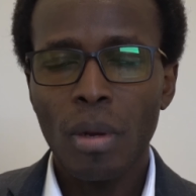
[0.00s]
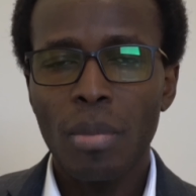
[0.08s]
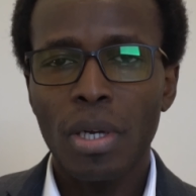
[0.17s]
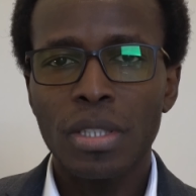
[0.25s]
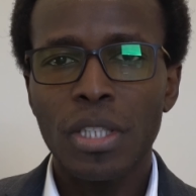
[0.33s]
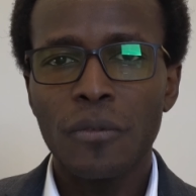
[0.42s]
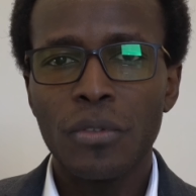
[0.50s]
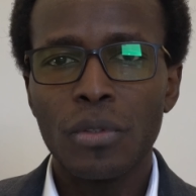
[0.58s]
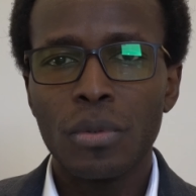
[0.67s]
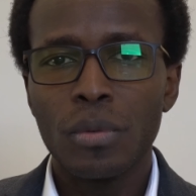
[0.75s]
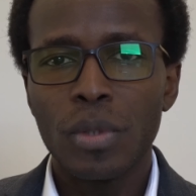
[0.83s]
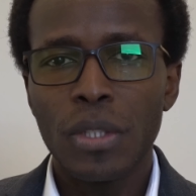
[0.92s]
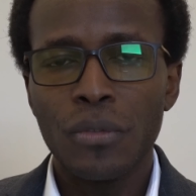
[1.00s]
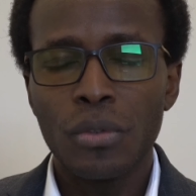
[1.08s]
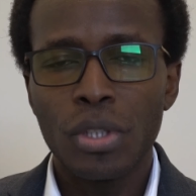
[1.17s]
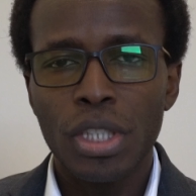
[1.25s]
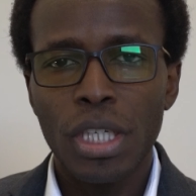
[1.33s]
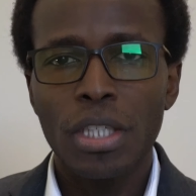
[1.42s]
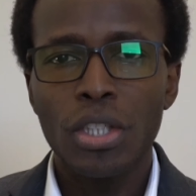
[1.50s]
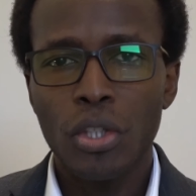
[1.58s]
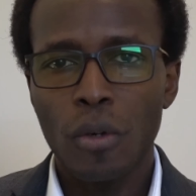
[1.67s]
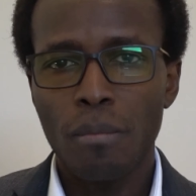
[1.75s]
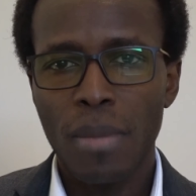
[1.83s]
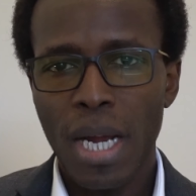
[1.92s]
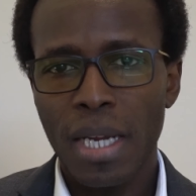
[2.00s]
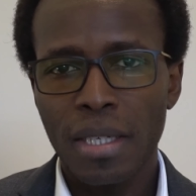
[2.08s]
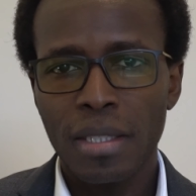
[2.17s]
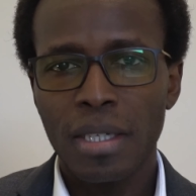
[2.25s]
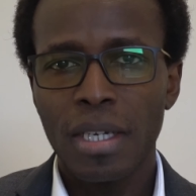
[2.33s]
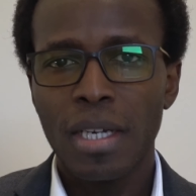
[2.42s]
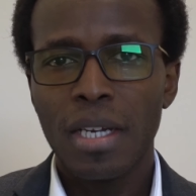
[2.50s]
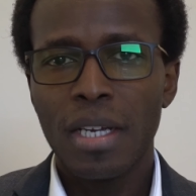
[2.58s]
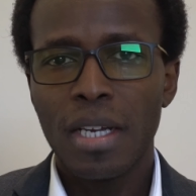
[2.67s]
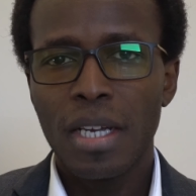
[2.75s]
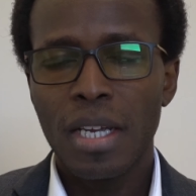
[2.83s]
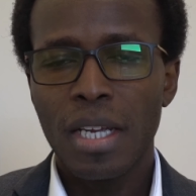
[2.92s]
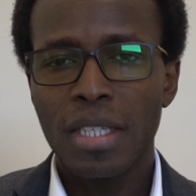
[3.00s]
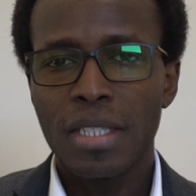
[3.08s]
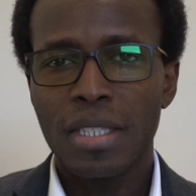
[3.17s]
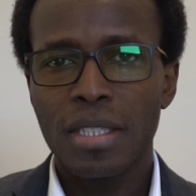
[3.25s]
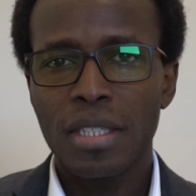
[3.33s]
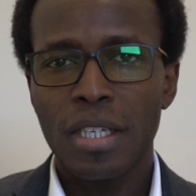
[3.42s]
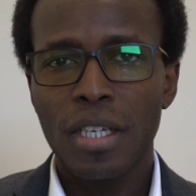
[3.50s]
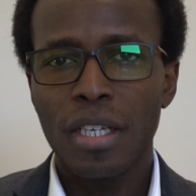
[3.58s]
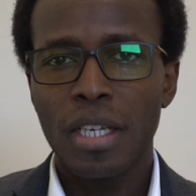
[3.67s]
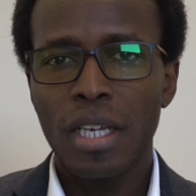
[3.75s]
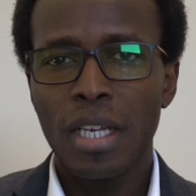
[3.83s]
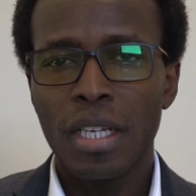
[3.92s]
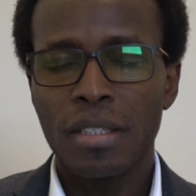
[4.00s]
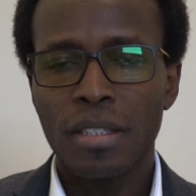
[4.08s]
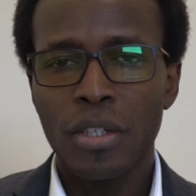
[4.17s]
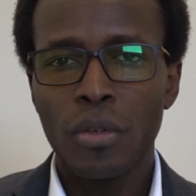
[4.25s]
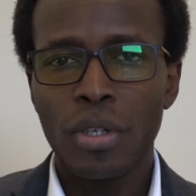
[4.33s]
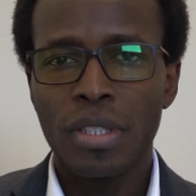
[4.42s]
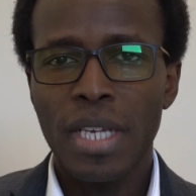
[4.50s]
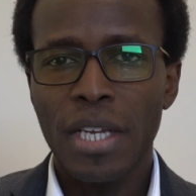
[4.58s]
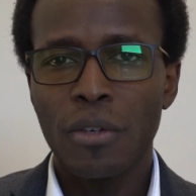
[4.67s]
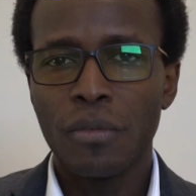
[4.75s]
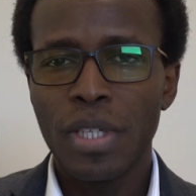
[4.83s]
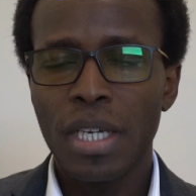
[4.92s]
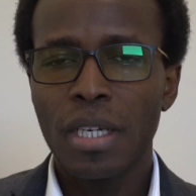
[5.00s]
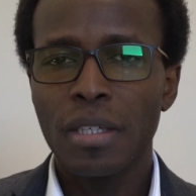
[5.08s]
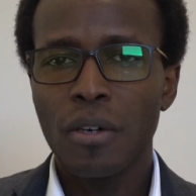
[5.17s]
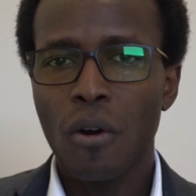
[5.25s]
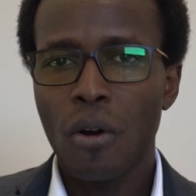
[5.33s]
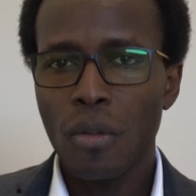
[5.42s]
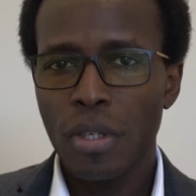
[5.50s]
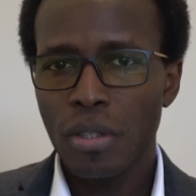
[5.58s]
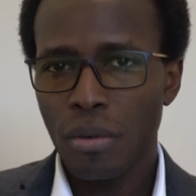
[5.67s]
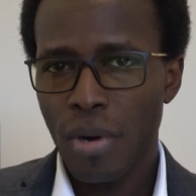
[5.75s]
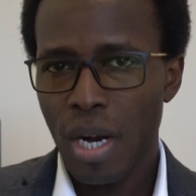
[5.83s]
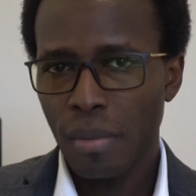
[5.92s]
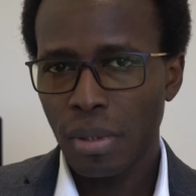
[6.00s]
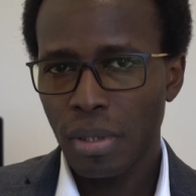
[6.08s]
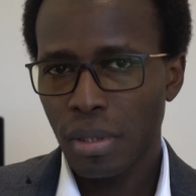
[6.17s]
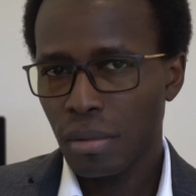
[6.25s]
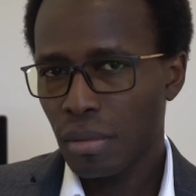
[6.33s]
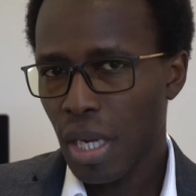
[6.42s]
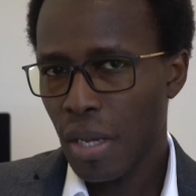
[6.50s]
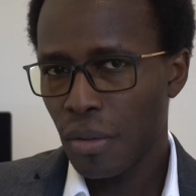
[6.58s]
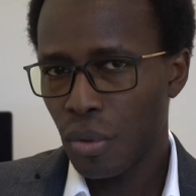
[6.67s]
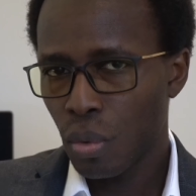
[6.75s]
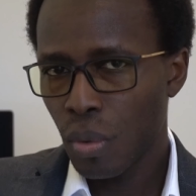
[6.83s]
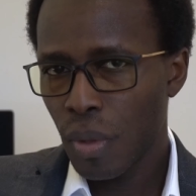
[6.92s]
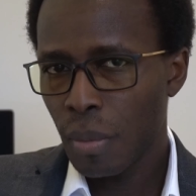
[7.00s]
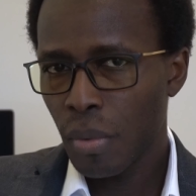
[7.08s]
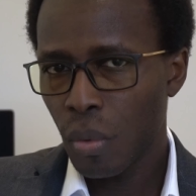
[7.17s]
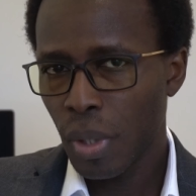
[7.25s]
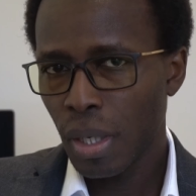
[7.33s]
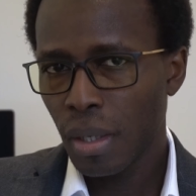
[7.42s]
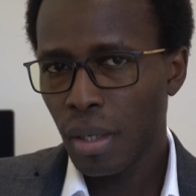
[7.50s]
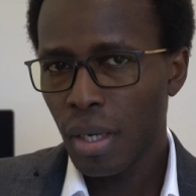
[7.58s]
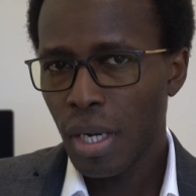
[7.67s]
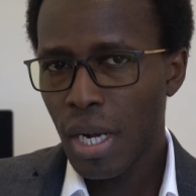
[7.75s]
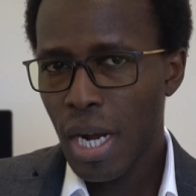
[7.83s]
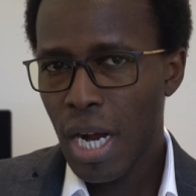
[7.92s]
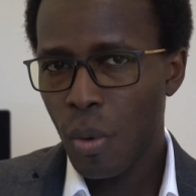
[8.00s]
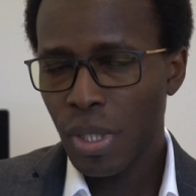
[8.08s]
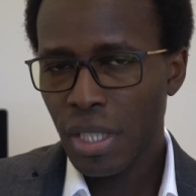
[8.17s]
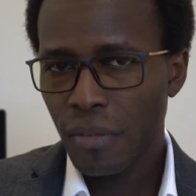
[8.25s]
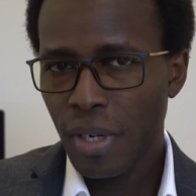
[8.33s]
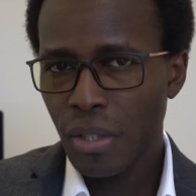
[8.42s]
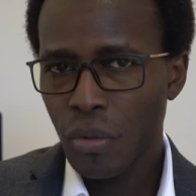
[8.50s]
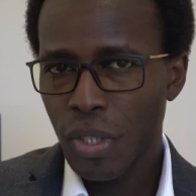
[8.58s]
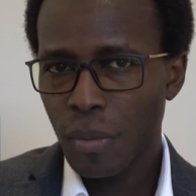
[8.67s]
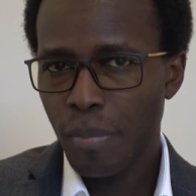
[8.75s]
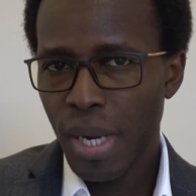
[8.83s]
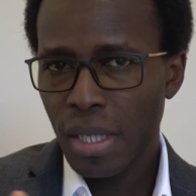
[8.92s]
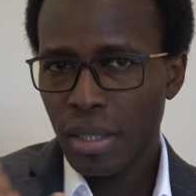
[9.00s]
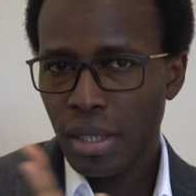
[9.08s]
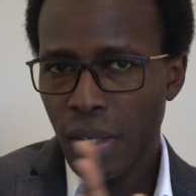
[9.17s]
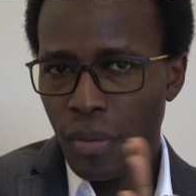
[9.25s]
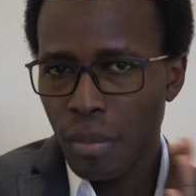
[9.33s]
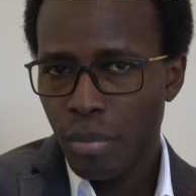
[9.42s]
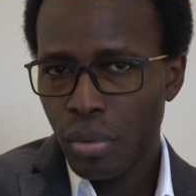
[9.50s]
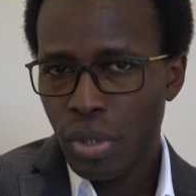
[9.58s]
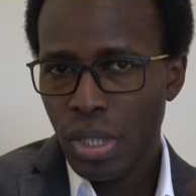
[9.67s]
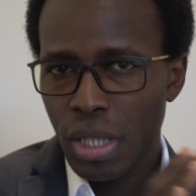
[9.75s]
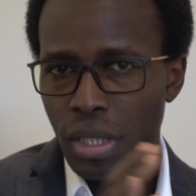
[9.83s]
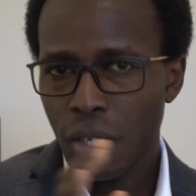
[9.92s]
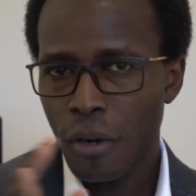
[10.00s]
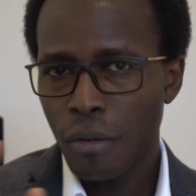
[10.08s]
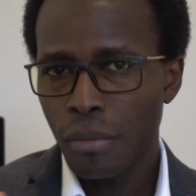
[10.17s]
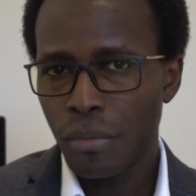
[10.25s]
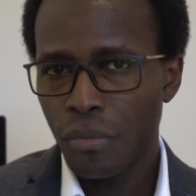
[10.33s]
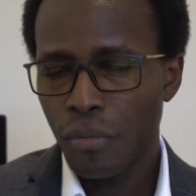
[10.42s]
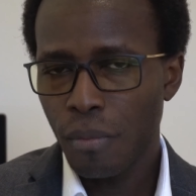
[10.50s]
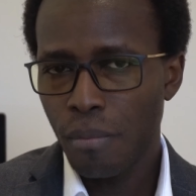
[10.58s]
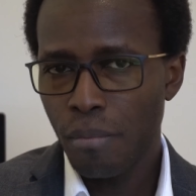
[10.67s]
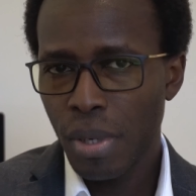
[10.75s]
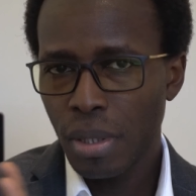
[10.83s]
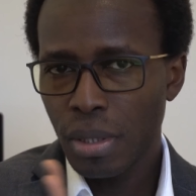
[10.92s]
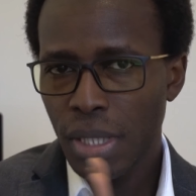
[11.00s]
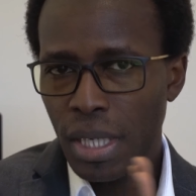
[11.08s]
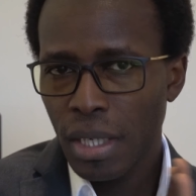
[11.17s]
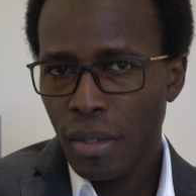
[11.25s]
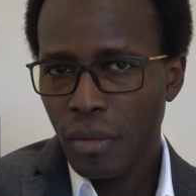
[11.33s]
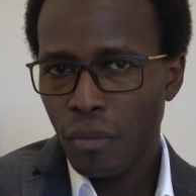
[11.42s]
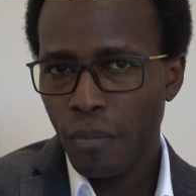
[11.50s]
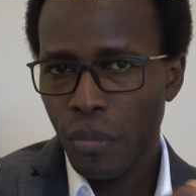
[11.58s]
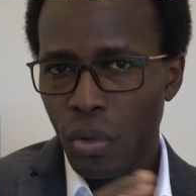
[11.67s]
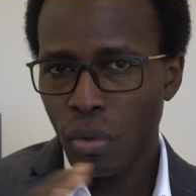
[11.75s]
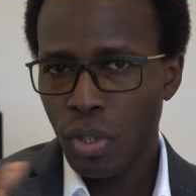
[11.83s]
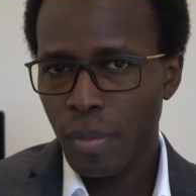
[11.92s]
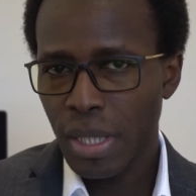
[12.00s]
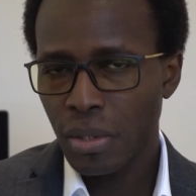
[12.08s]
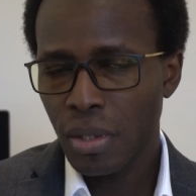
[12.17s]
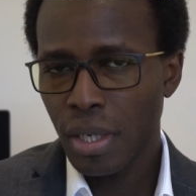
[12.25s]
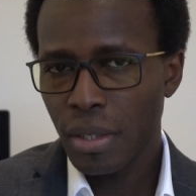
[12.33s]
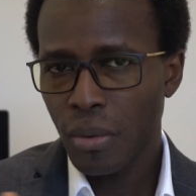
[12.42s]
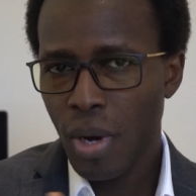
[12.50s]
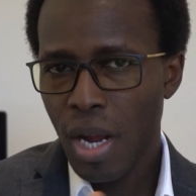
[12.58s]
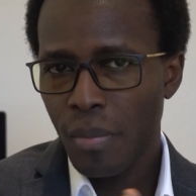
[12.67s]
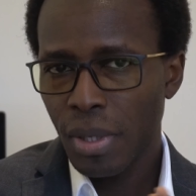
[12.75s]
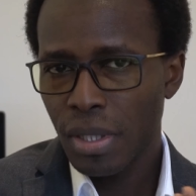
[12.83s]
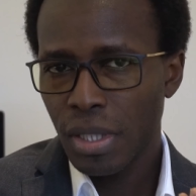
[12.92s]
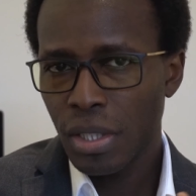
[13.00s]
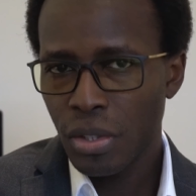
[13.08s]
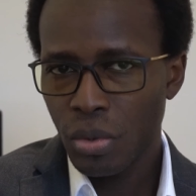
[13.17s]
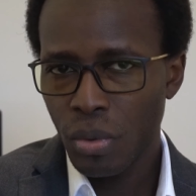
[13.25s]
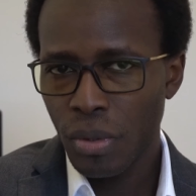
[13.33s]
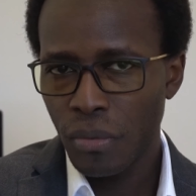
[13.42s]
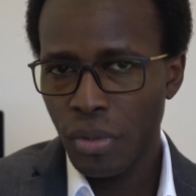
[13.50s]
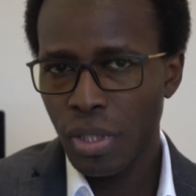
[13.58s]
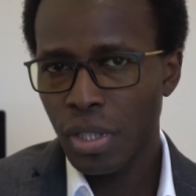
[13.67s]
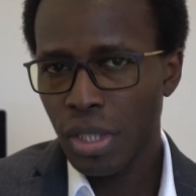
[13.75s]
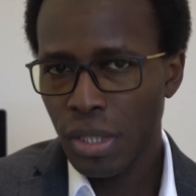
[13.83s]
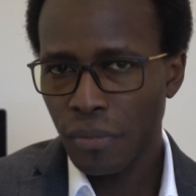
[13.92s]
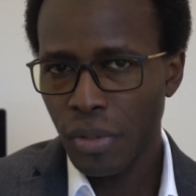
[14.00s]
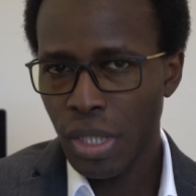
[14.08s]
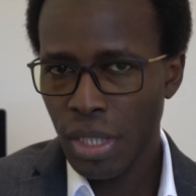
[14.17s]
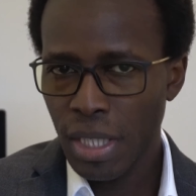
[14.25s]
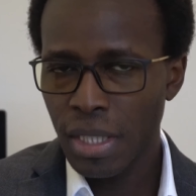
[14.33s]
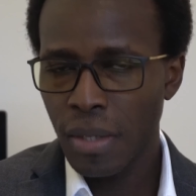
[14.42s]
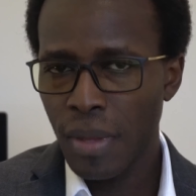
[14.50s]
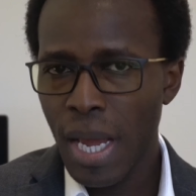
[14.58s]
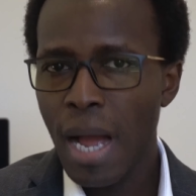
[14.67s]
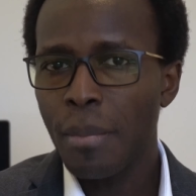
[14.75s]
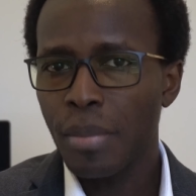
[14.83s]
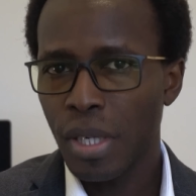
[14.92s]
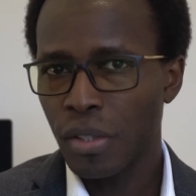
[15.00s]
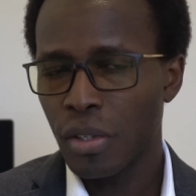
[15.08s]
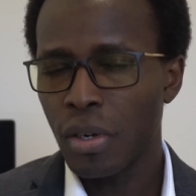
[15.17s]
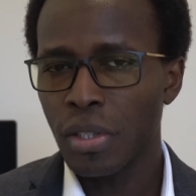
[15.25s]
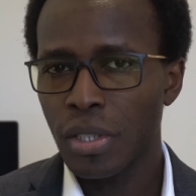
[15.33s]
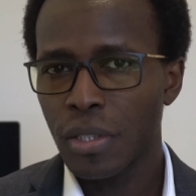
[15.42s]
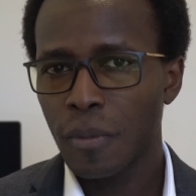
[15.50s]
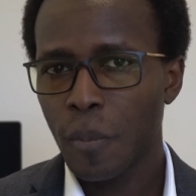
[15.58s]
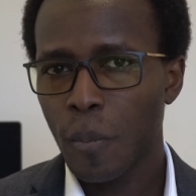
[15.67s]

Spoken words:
Because if you change your mind, it's like you've taken all these requirements and thrown them away, and whatever you spent in the process of building those particular requirements into the features and functionality in the app is lost,